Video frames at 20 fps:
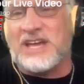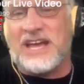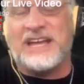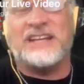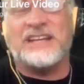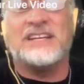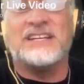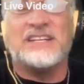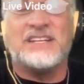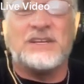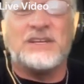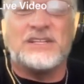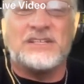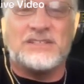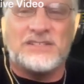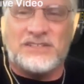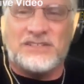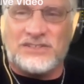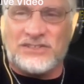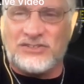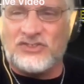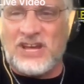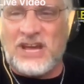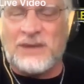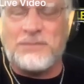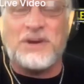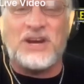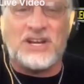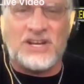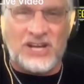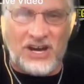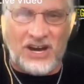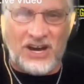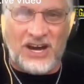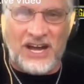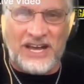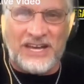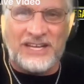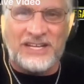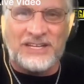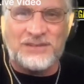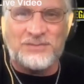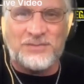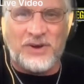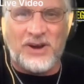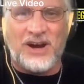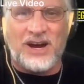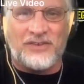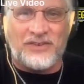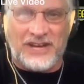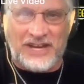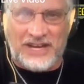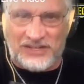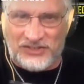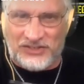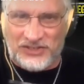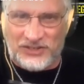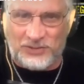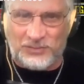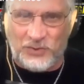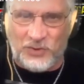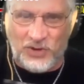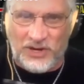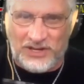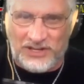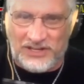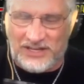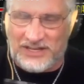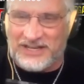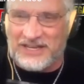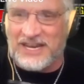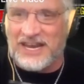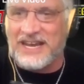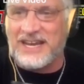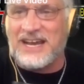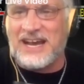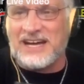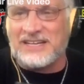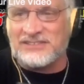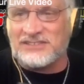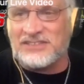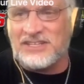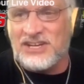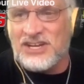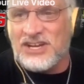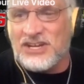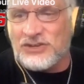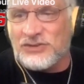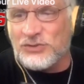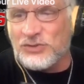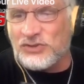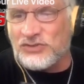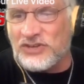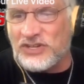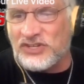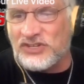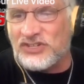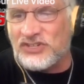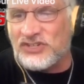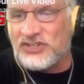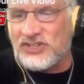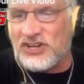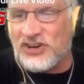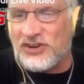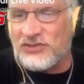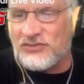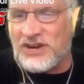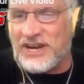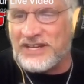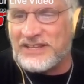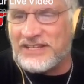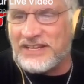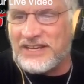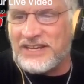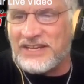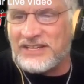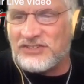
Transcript: There you go. Gemma Kai Parry, and she's sporting the Chaos Nutrition shirt right there.